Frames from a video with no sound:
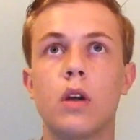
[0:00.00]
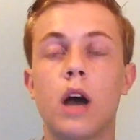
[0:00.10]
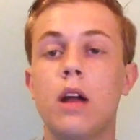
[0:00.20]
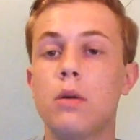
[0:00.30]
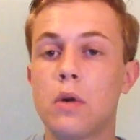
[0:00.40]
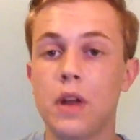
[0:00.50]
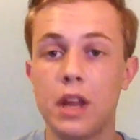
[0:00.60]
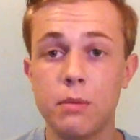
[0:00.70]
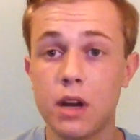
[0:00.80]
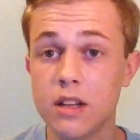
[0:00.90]
I don't want
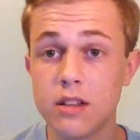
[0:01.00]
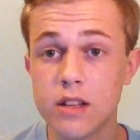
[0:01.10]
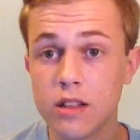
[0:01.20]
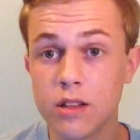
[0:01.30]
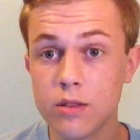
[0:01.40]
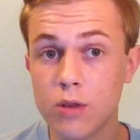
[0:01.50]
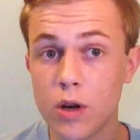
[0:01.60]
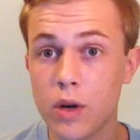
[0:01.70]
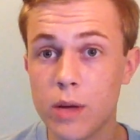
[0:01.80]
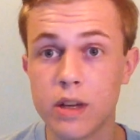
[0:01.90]
anybody to take this the
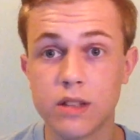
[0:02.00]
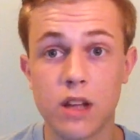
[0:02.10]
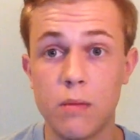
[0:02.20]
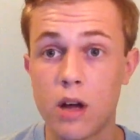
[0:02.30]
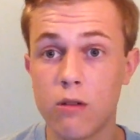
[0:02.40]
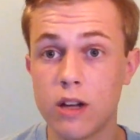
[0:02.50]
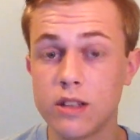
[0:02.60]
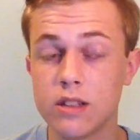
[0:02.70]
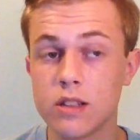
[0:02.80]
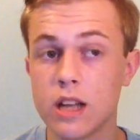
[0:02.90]
wrong way because I'm not
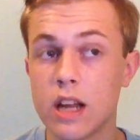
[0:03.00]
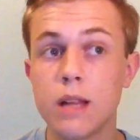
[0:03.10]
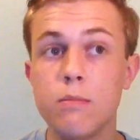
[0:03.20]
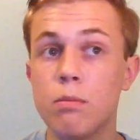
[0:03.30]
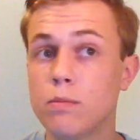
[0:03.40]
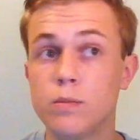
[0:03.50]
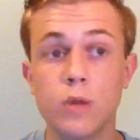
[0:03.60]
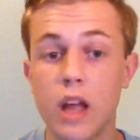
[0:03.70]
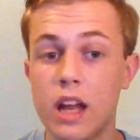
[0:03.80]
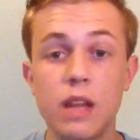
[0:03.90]
racist in any
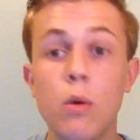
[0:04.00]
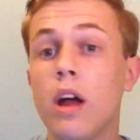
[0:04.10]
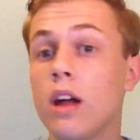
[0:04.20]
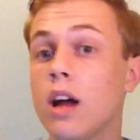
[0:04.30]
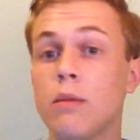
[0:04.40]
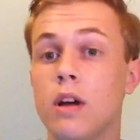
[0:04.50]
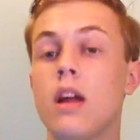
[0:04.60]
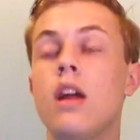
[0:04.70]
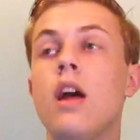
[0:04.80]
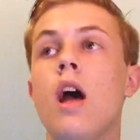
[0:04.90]
any way. I'm not.
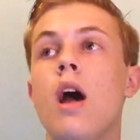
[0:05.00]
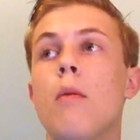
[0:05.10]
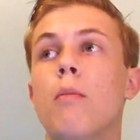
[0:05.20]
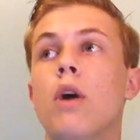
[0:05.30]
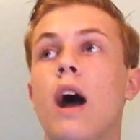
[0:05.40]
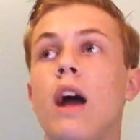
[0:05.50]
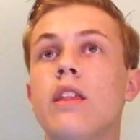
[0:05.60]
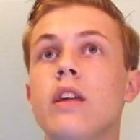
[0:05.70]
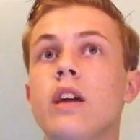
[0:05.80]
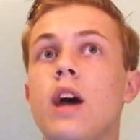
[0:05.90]
But I
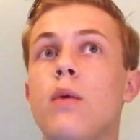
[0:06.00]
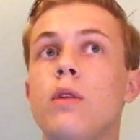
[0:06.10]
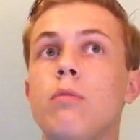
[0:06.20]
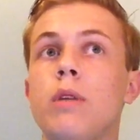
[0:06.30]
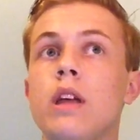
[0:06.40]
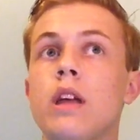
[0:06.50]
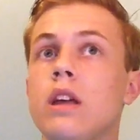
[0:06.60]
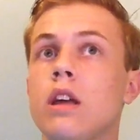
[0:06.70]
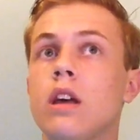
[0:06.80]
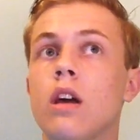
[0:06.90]
think I would
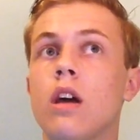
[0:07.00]
be